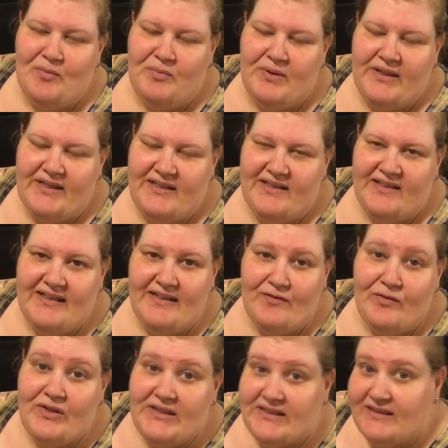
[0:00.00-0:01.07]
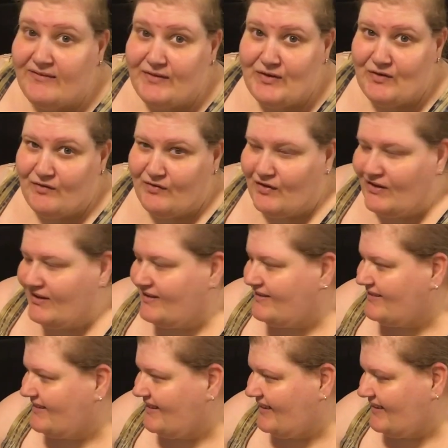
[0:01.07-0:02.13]
but I really love it so far.
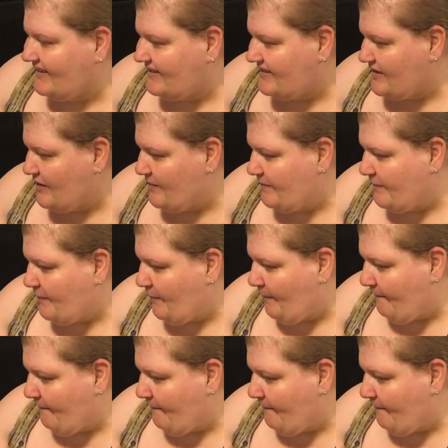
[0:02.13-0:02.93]
And um,